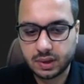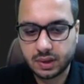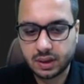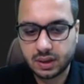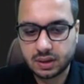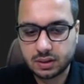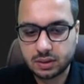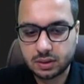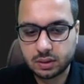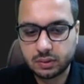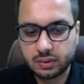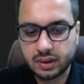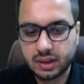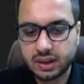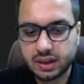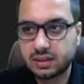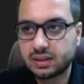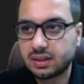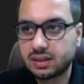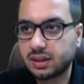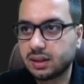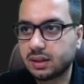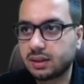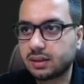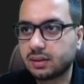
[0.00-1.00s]
so we can
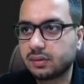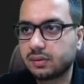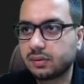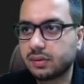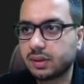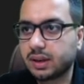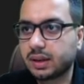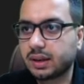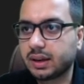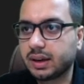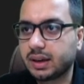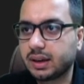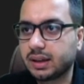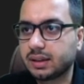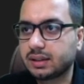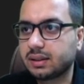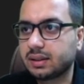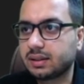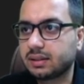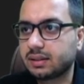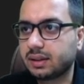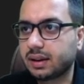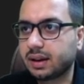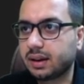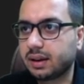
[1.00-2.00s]
see we are getting
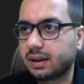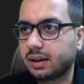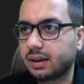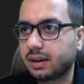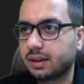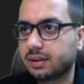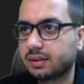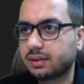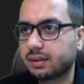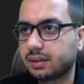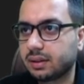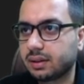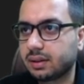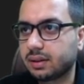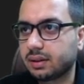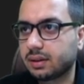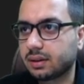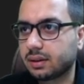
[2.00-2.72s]
this address here,